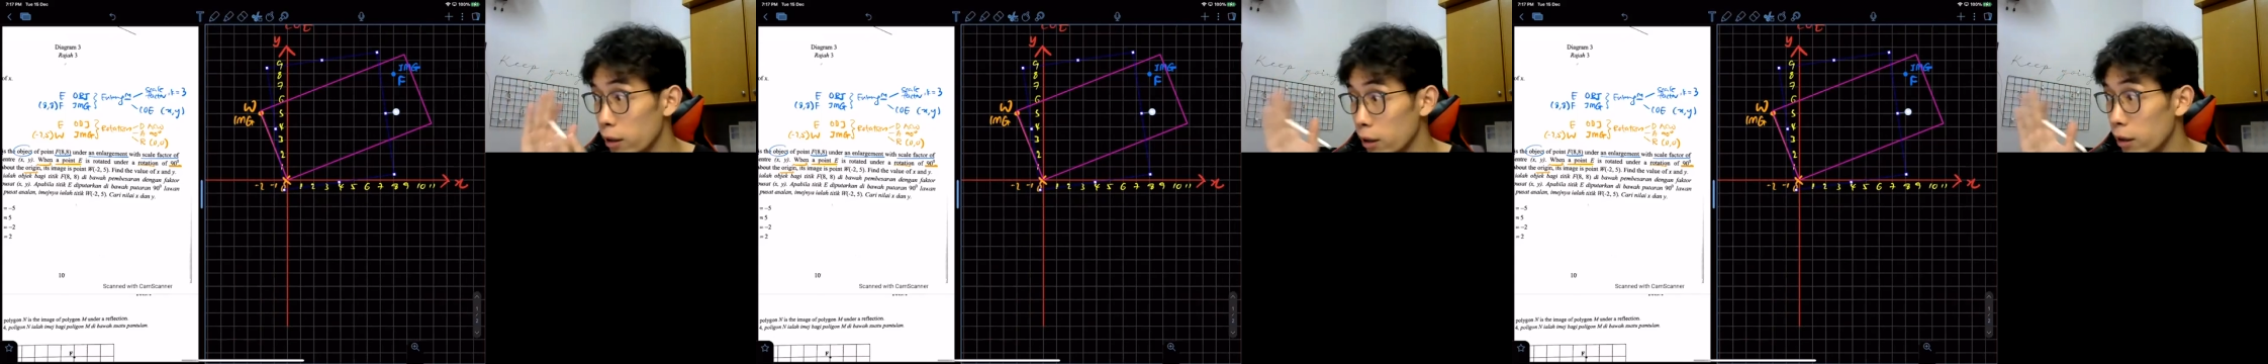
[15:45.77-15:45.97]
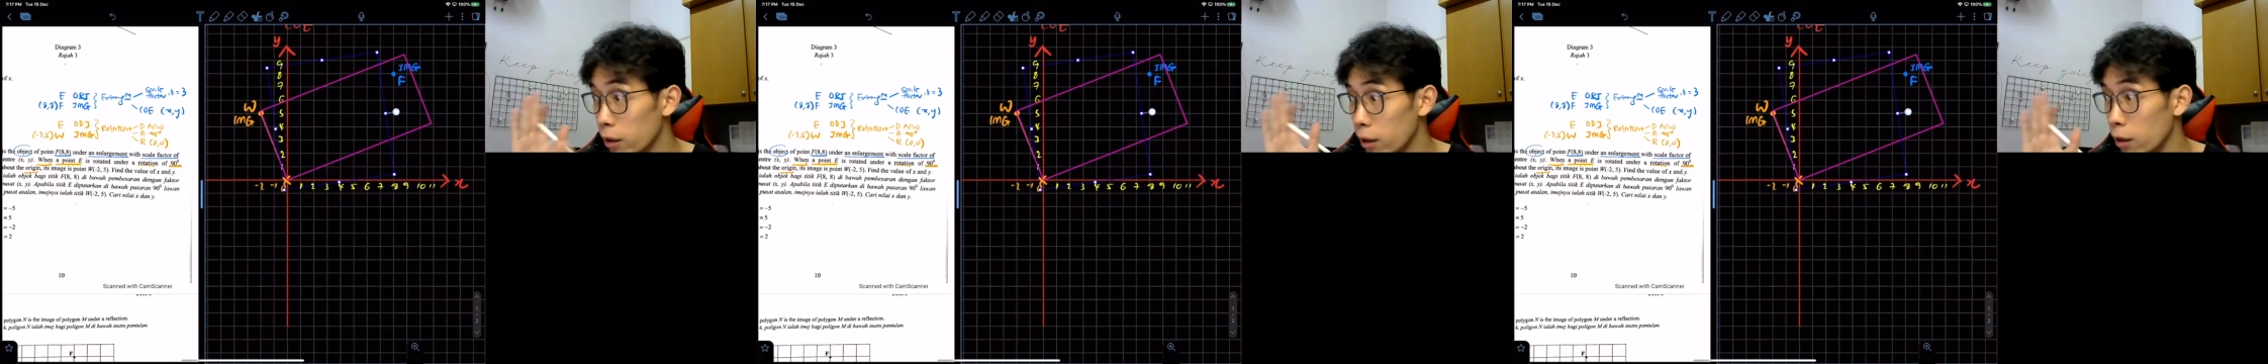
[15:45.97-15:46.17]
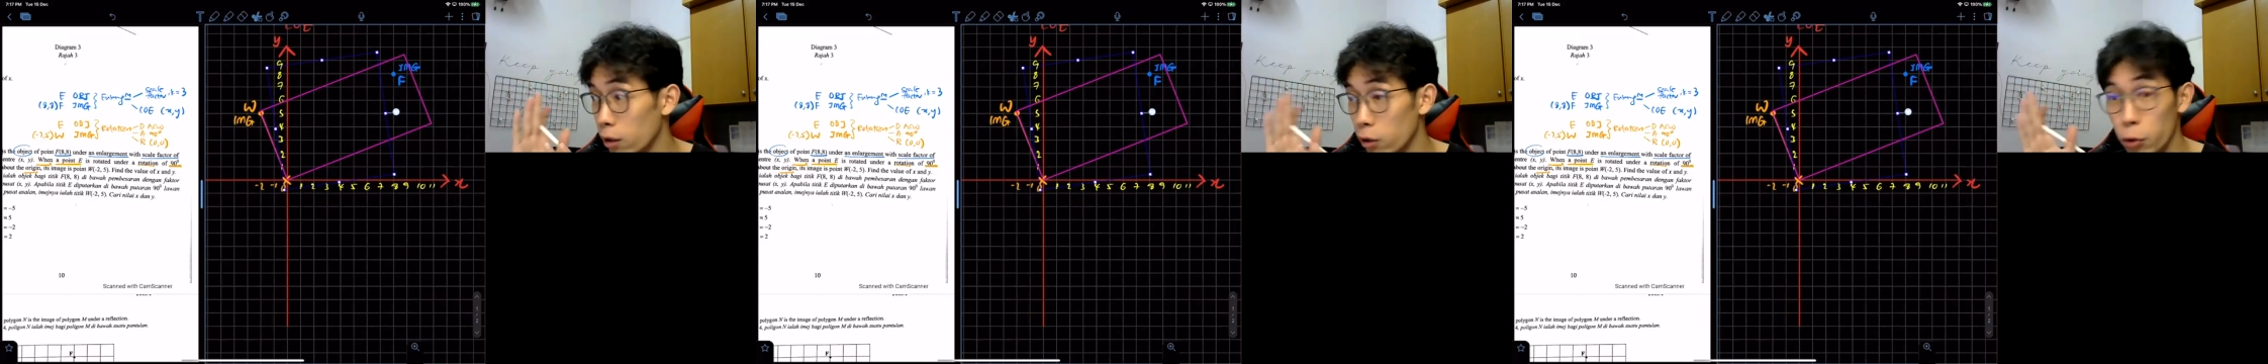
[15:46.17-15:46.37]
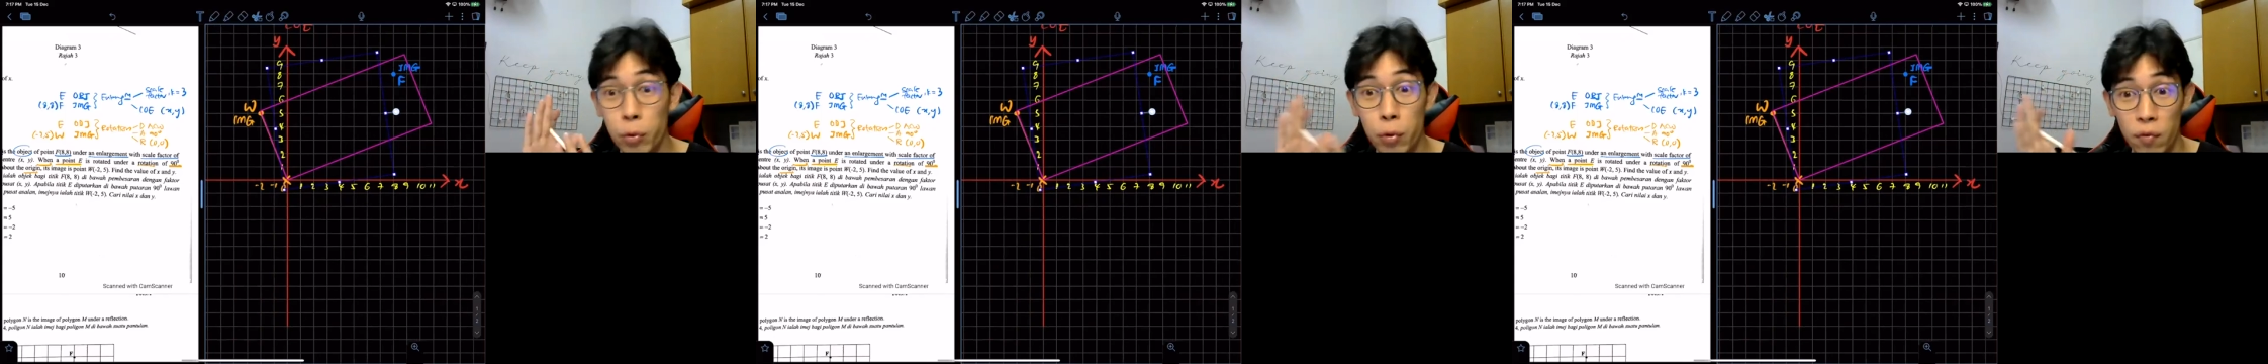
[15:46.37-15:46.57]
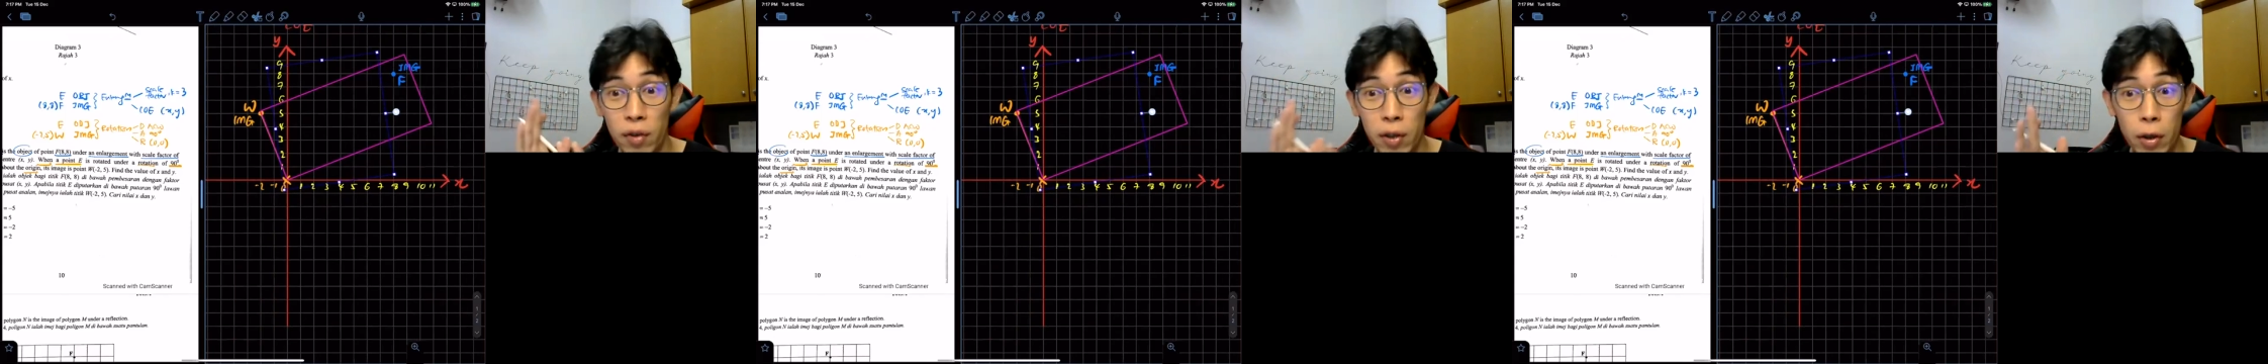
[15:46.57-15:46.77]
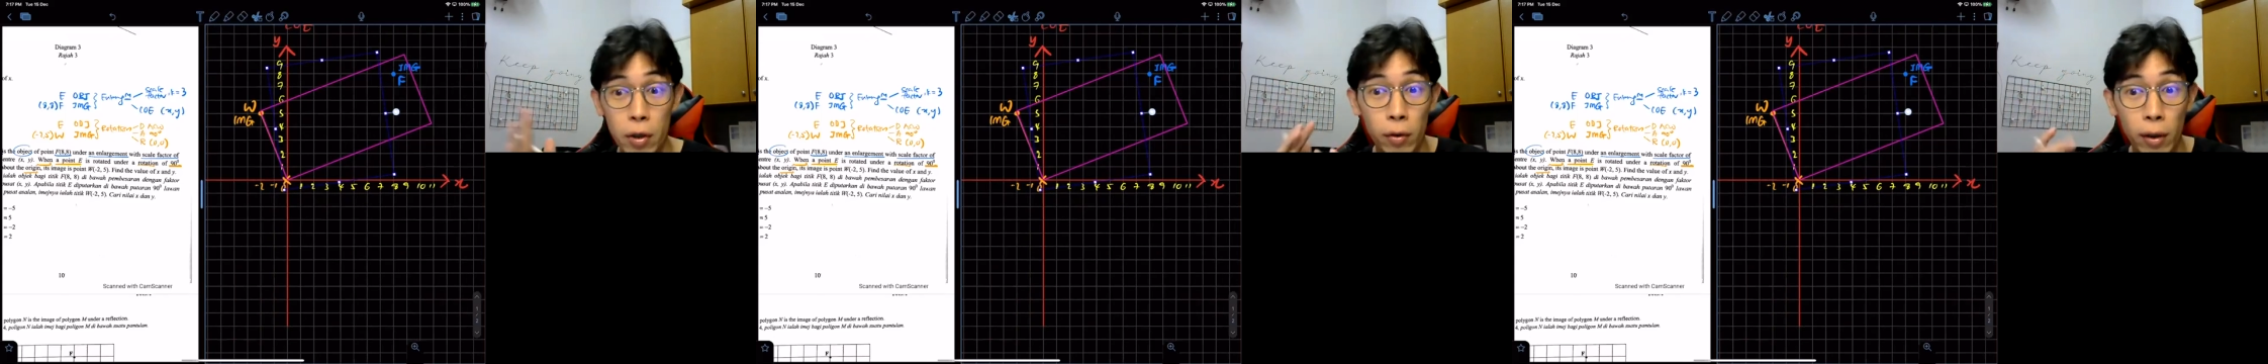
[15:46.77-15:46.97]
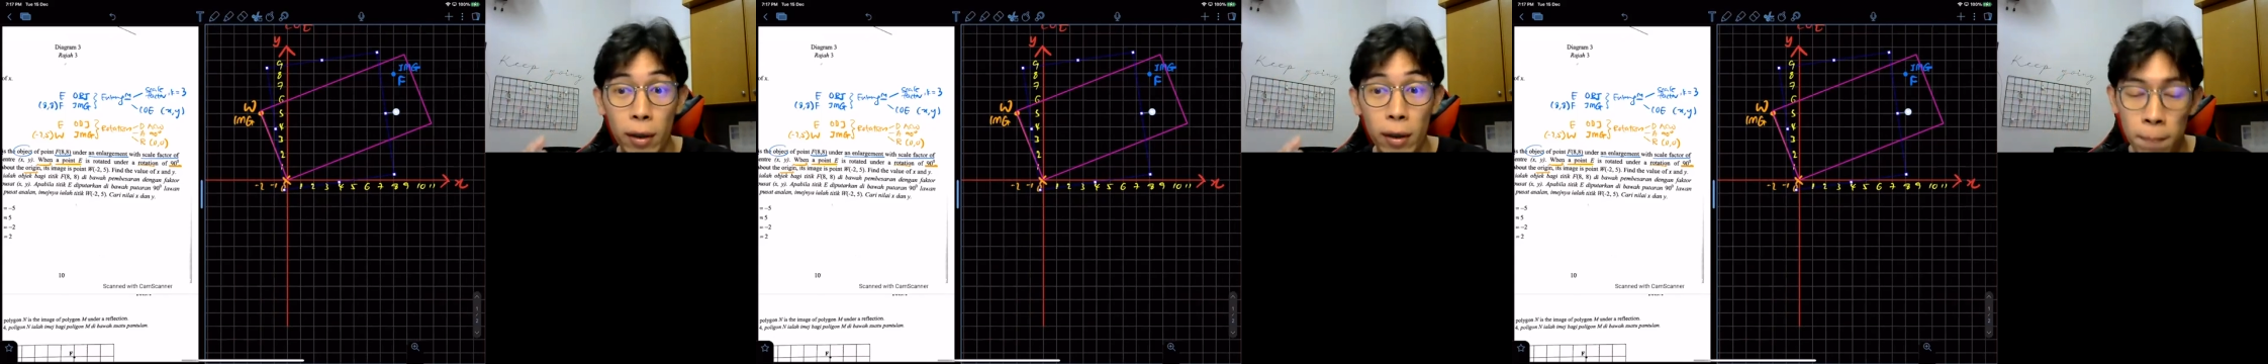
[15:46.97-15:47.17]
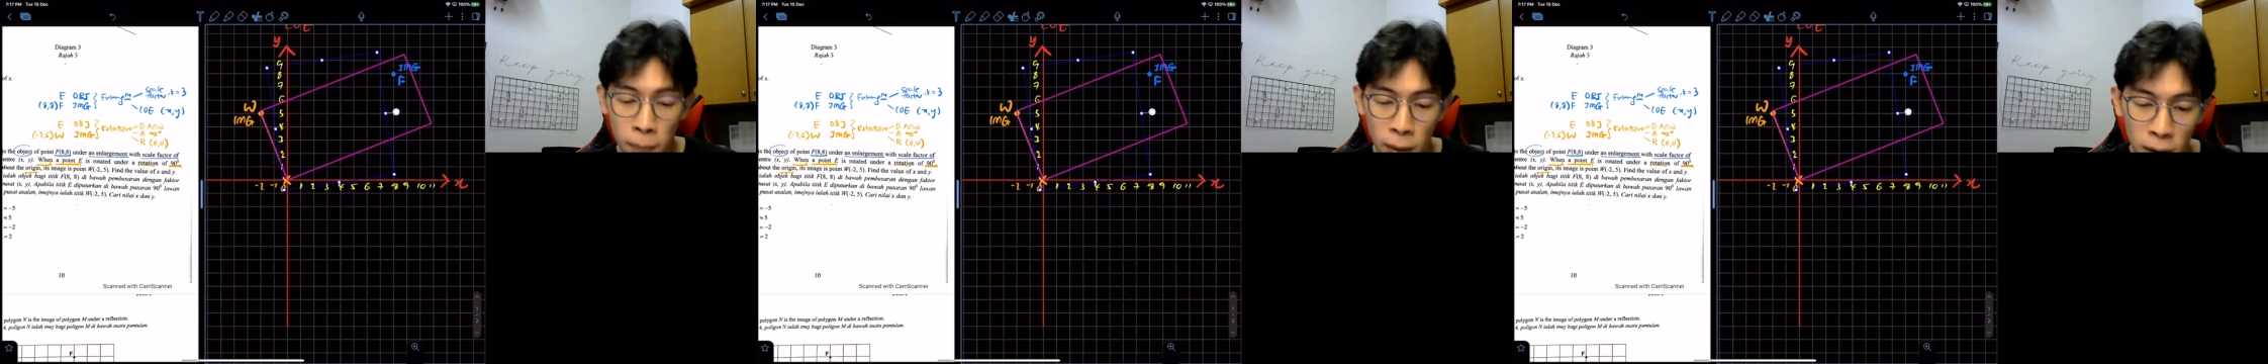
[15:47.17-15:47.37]
the YouTube video,
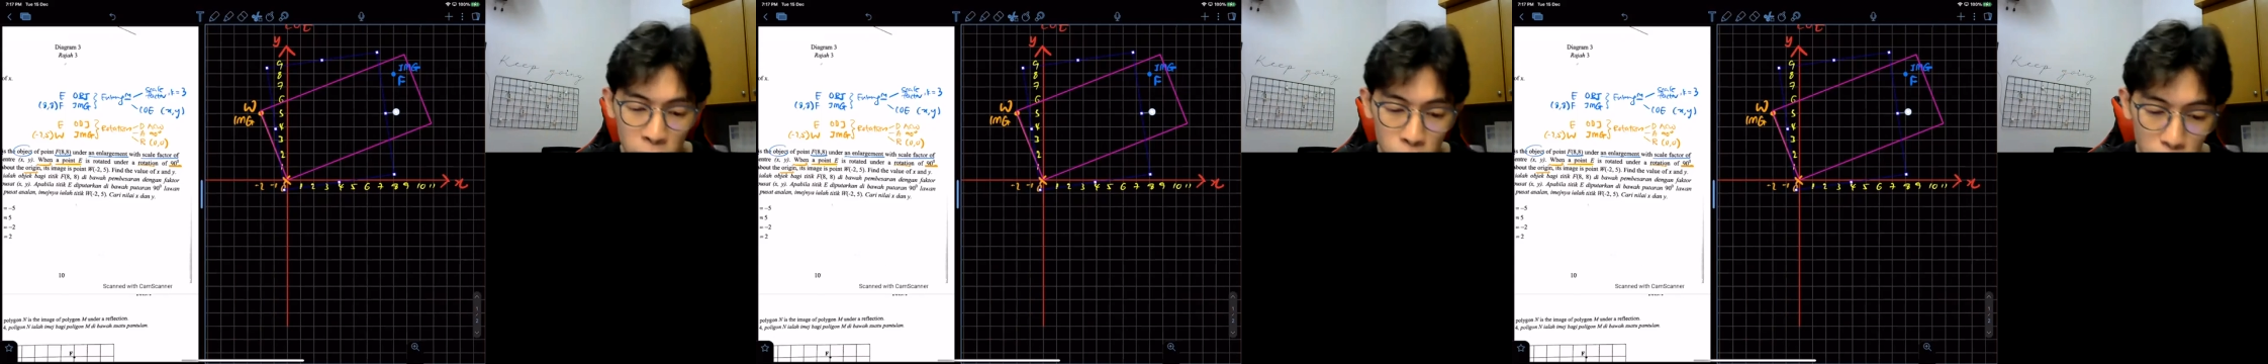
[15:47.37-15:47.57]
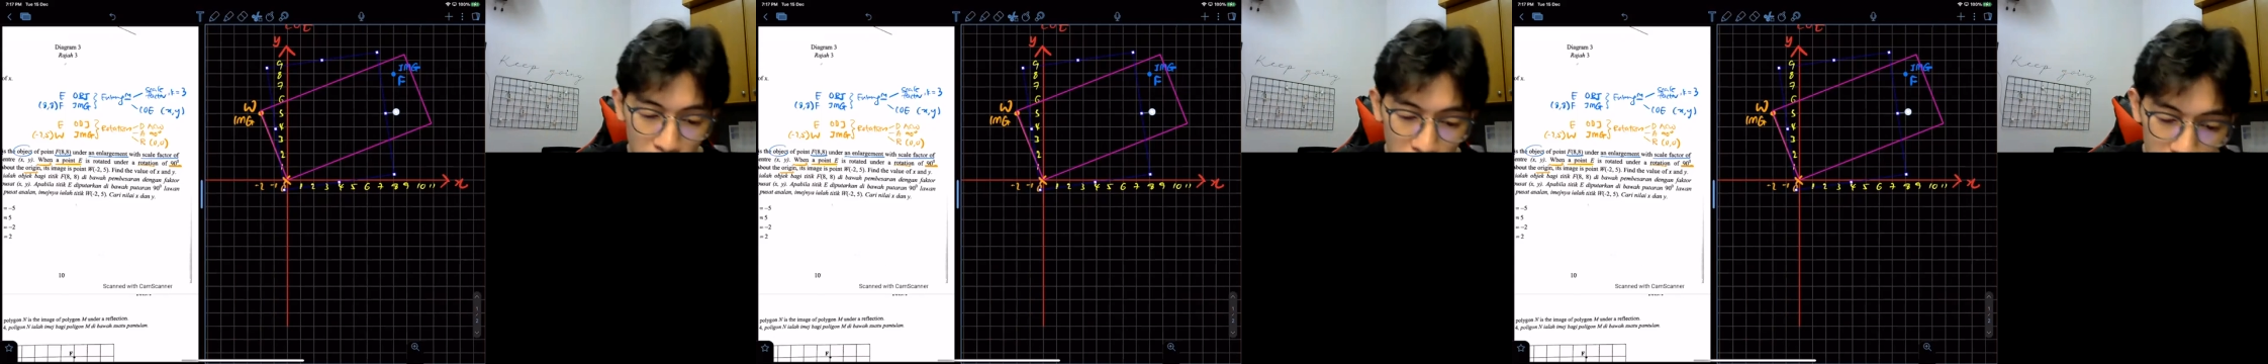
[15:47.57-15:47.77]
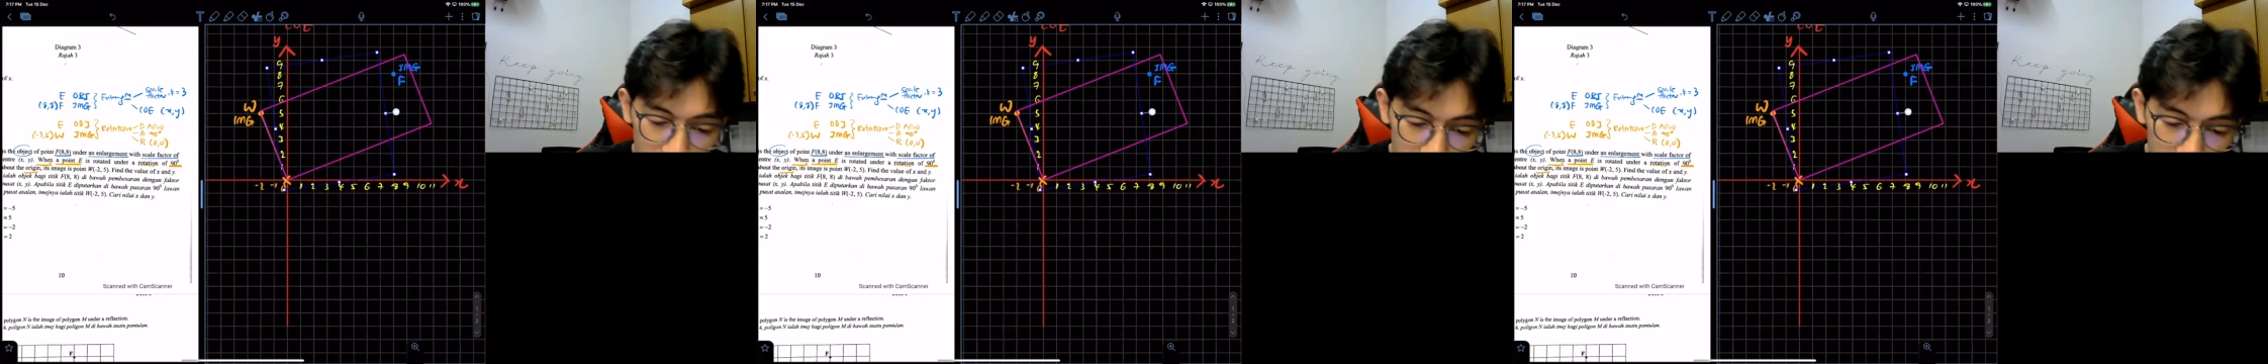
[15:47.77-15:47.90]
huh? So you can